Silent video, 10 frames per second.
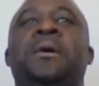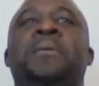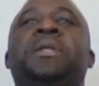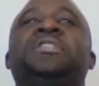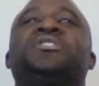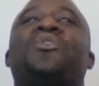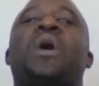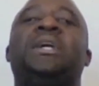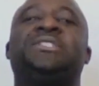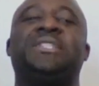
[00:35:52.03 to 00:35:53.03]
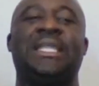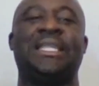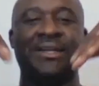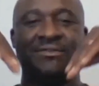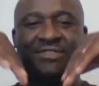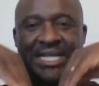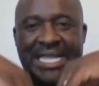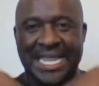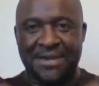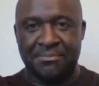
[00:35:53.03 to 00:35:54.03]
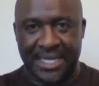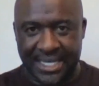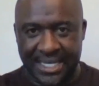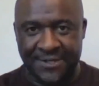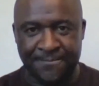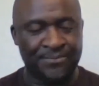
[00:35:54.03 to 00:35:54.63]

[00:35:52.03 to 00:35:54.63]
but it's Christ that lives in me.